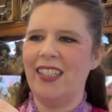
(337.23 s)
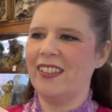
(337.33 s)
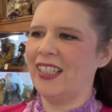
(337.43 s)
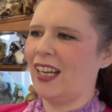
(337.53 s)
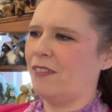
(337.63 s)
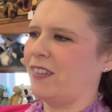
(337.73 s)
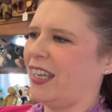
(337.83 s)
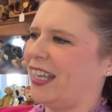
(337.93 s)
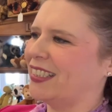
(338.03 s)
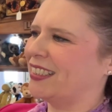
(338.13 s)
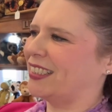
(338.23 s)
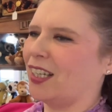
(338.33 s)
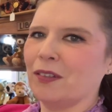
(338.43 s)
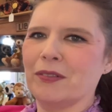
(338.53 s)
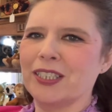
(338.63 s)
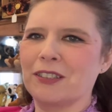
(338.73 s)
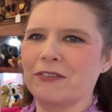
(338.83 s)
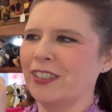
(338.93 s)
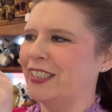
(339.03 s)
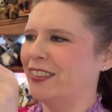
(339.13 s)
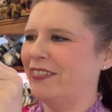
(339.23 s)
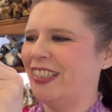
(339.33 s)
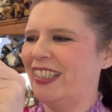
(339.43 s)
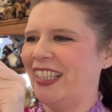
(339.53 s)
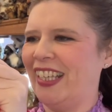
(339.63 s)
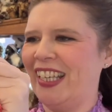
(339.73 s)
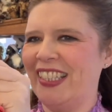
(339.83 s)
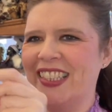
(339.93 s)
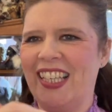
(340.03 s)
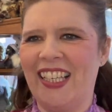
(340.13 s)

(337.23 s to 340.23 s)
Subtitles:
you can have, yeah, so much fun with these.